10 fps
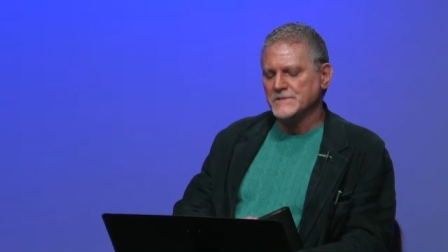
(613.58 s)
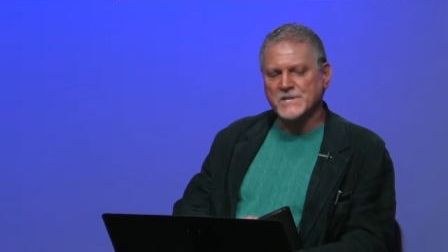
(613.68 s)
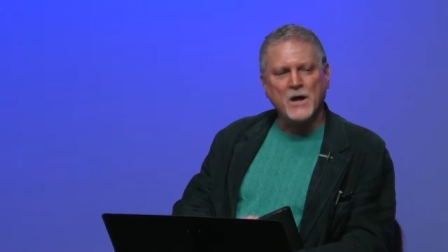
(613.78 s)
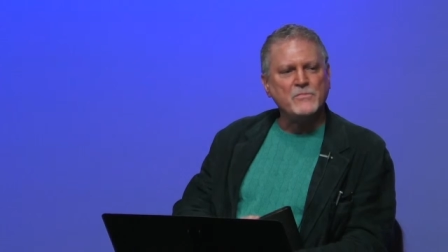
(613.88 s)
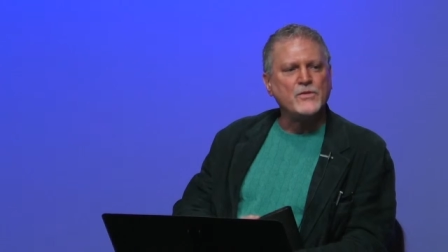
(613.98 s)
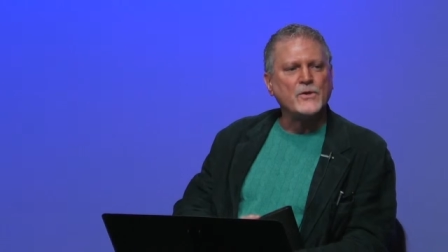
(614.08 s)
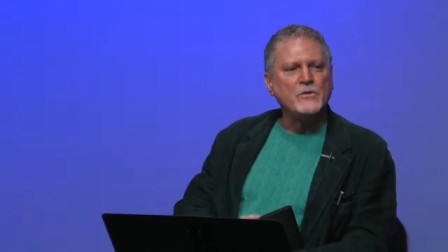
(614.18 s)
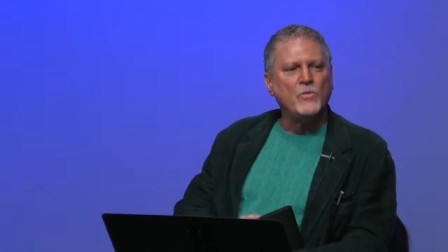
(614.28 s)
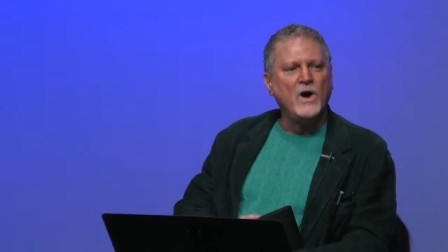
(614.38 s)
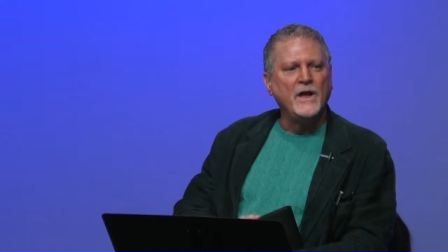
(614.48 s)
Psalm
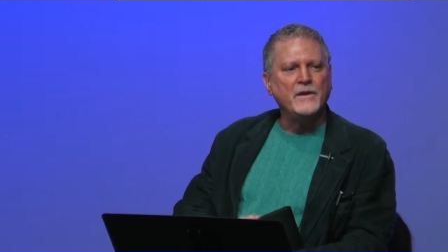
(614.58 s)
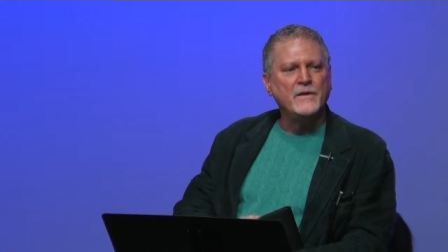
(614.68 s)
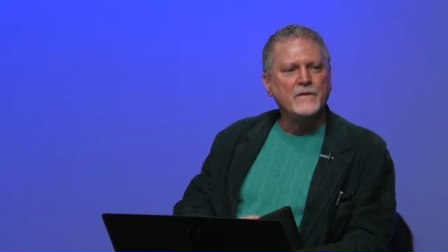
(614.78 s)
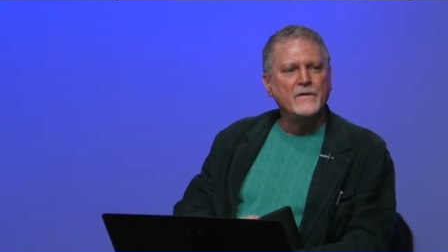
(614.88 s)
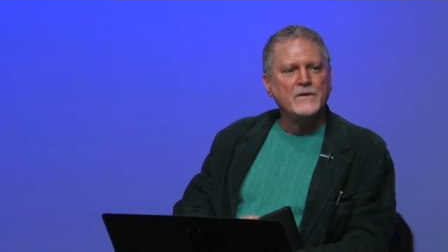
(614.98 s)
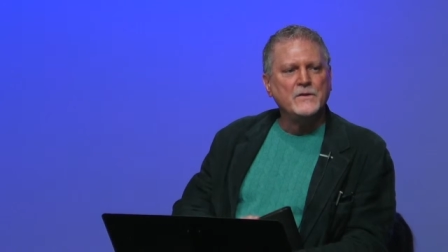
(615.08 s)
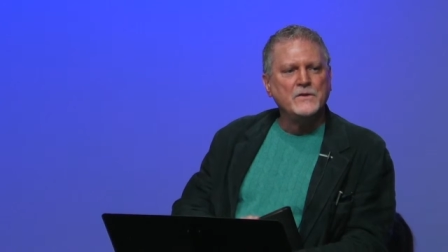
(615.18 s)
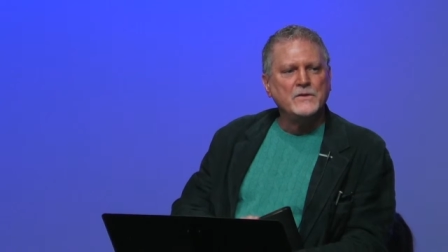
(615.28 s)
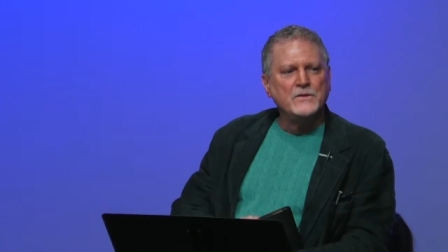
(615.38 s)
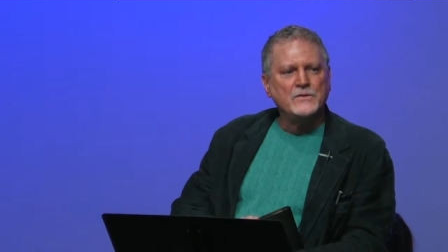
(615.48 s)
31,
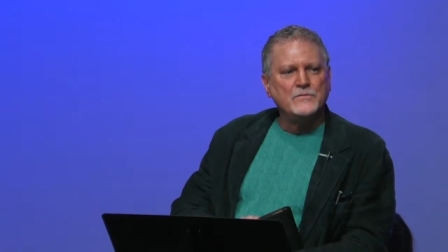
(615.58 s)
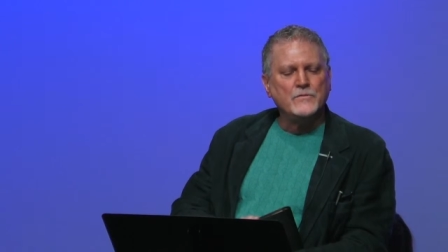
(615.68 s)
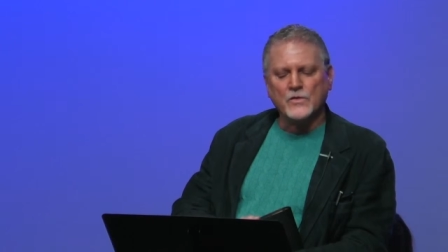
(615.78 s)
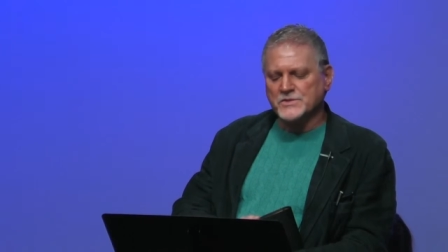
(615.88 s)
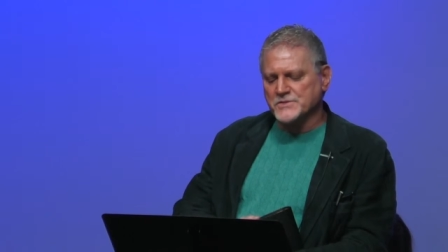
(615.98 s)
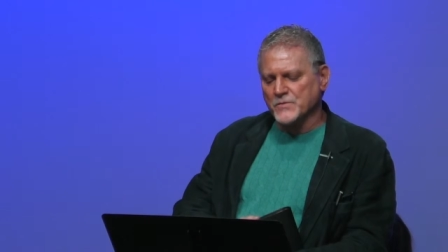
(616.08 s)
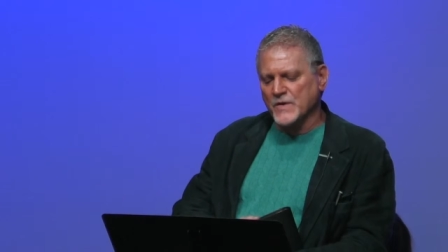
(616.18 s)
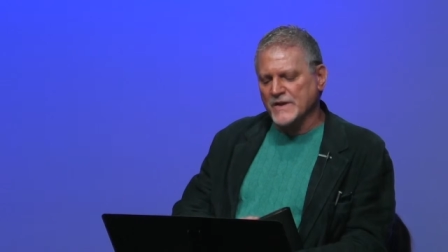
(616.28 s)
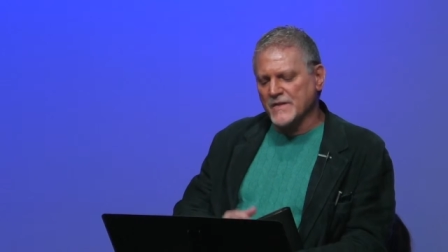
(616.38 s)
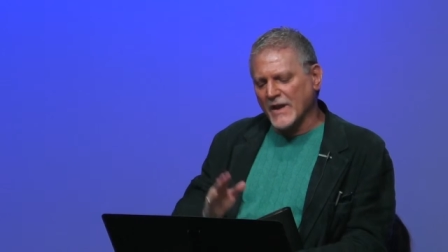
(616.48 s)
verse
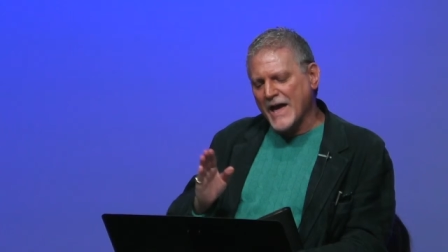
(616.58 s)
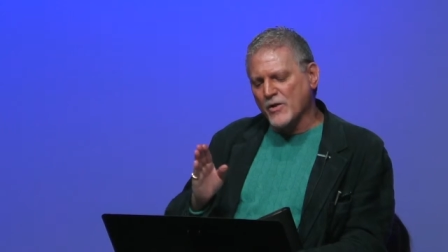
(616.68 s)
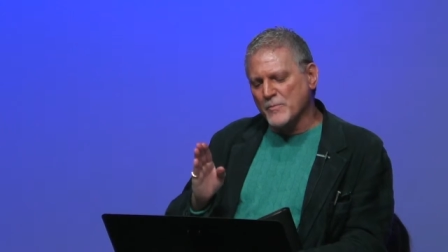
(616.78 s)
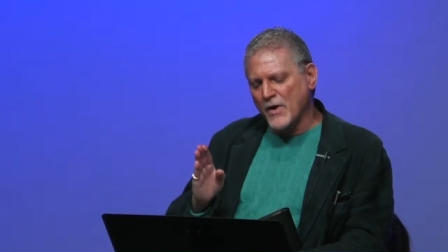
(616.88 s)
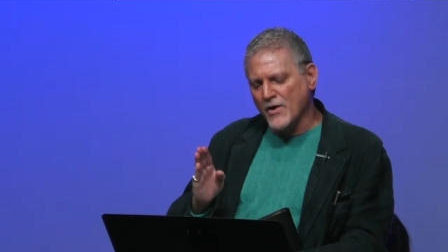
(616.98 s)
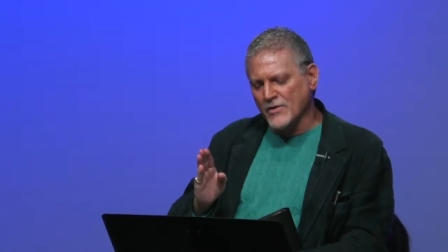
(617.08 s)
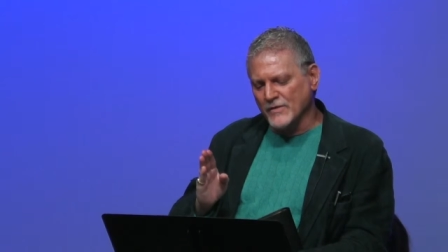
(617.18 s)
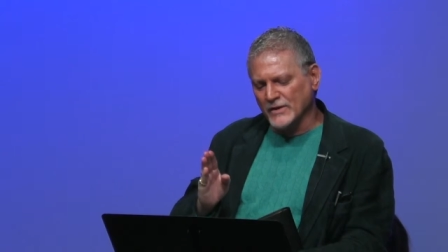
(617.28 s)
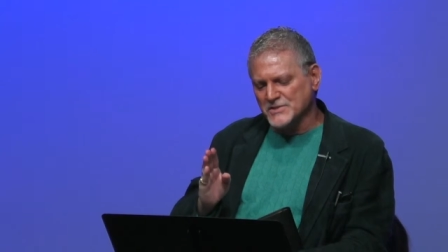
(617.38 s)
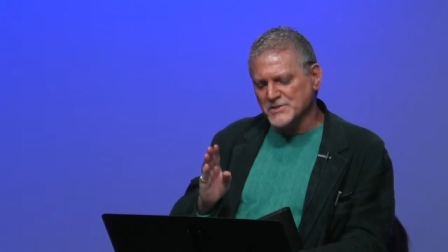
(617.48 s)
3, the latter part of
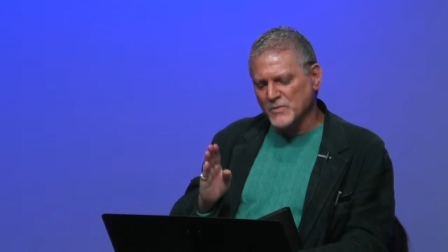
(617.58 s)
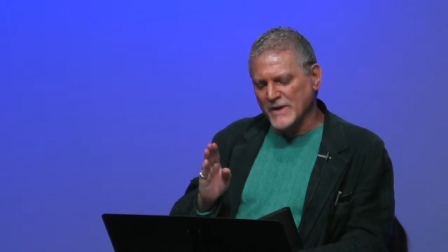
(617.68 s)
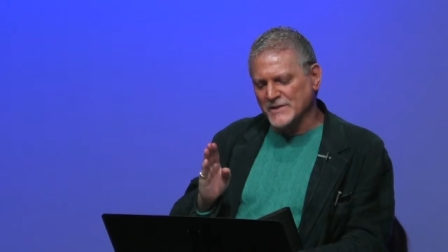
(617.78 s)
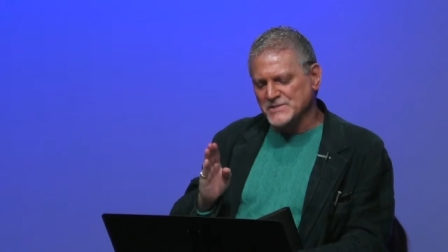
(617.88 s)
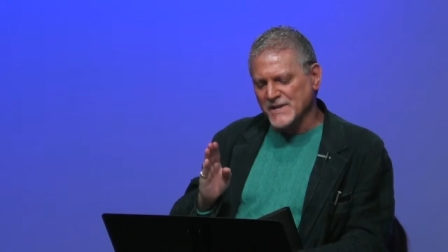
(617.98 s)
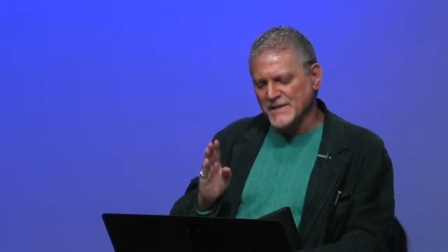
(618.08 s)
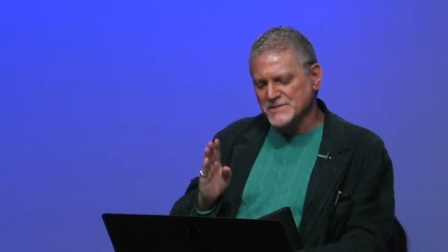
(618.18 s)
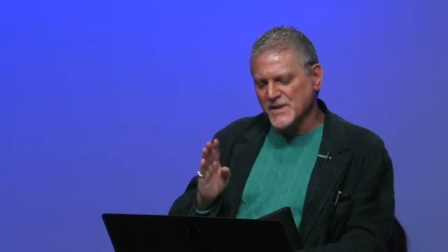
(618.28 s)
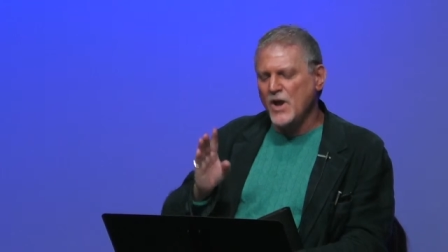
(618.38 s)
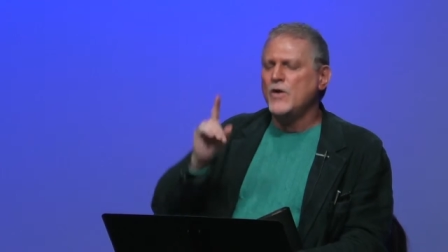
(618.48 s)
it, listen to what it
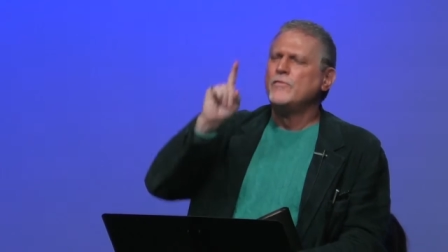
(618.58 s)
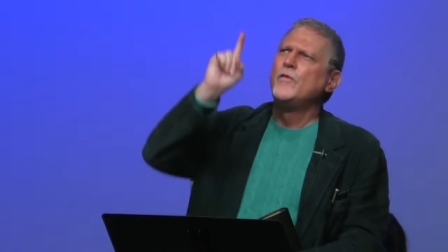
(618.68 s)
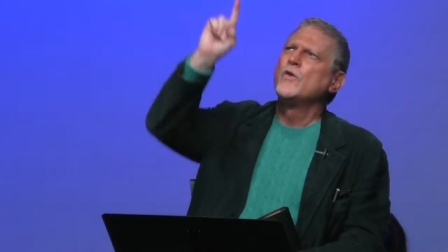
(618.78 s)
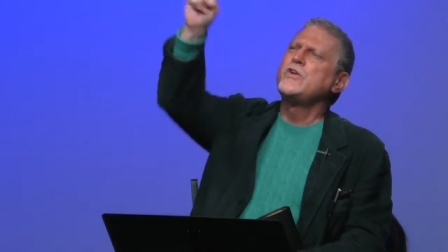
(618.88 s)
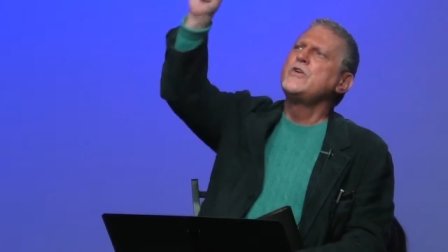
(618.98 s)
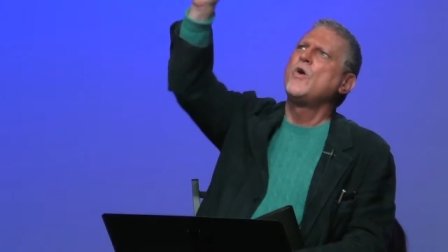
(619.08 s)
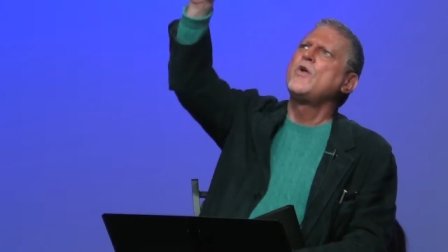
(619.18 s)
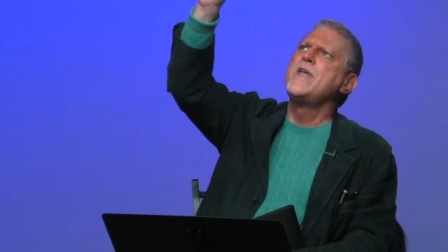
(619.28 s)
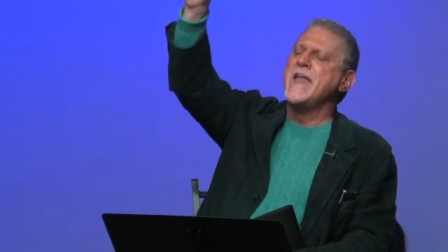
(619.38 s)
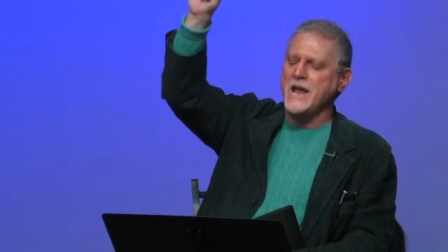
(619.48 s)
says. For
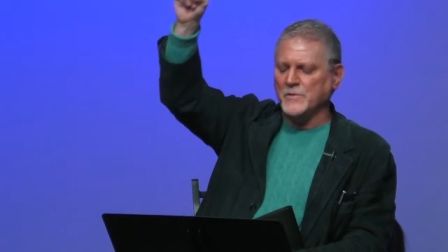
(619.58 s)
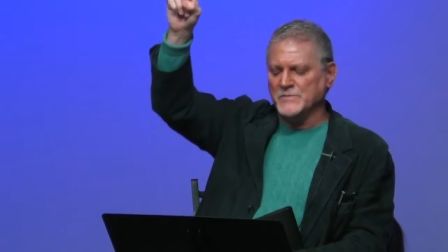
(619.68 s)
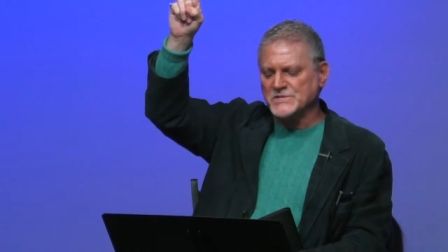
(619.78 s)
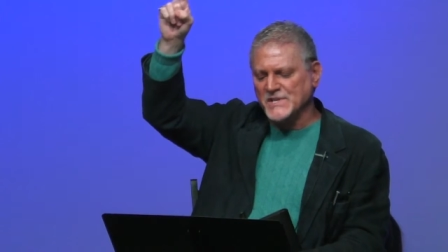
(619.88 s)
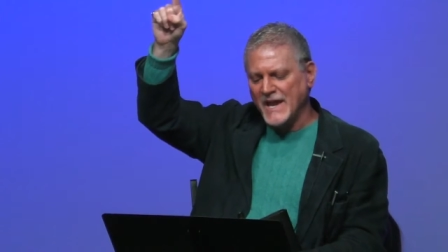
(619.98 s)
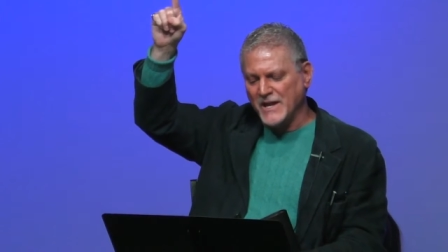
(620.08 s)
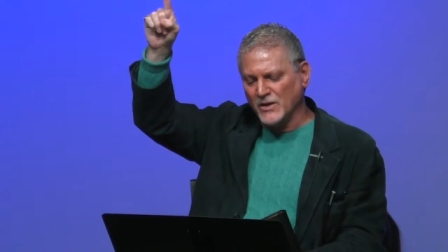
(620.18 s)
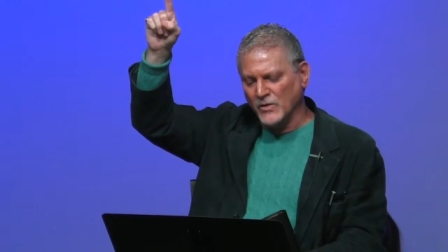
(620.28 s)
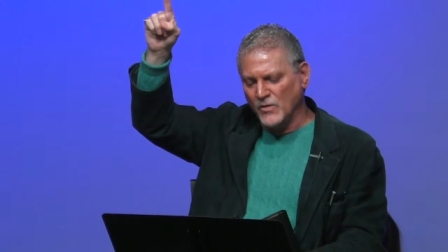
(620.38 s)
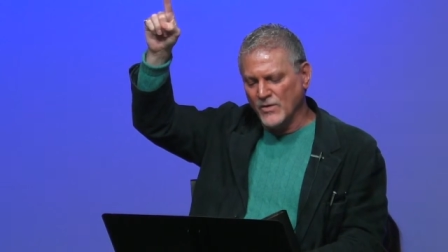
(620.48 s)
your name's
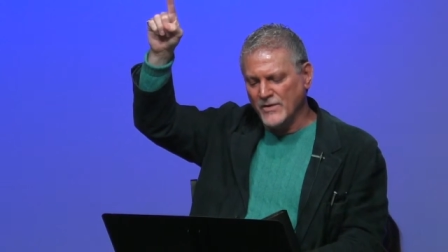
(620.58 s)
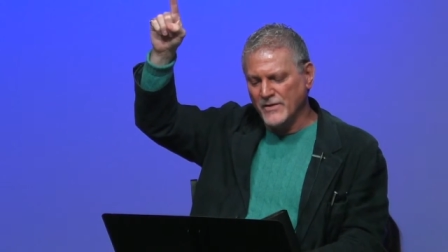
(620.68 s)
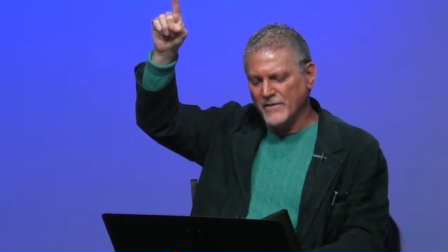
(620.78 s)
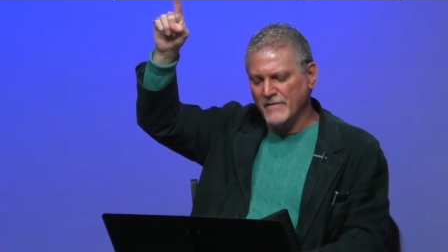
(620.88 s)
sake, Lord,